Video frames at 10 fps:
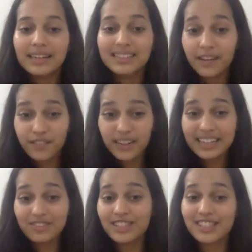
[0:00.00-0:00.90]

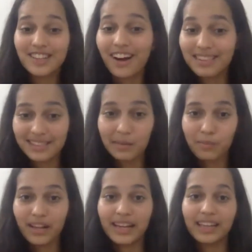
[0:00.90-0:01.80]
definitely just start
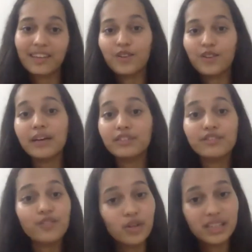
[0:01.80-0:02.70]
somewhere. Like if you have a
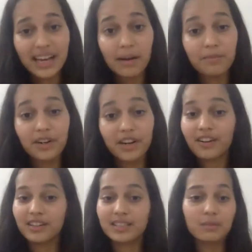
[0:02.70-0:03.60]
phone camera
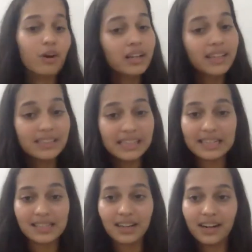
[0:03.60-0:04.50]
or a small
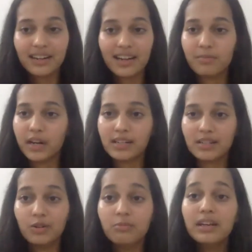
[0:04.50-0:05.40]
DSLR camera at
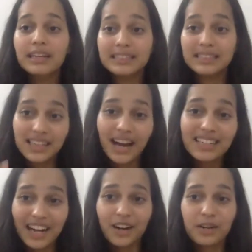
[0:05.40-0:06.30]
home, start
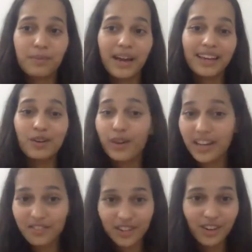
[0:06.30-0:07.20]
out by going
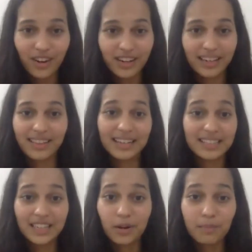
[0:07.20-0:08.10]
and recording things in your